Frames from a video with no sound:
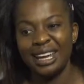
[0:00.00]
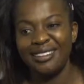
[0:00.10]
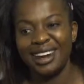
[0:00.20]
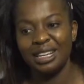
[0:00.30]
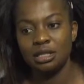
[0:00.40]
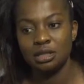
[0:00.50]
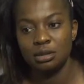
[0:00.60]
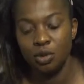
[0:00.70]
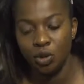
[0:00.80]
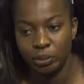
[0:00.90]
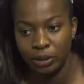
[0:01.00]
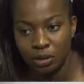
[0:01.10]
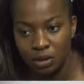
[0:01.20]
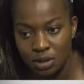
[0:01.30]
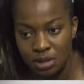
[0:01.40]
I cried more
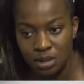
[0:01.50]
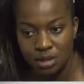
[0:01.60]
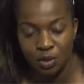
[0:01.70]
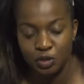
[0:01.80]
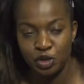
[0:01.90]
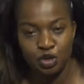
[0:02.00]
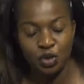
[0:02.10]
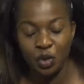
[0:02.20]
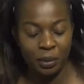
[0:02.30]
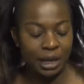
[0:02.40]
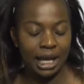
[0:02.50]
because of the trauma.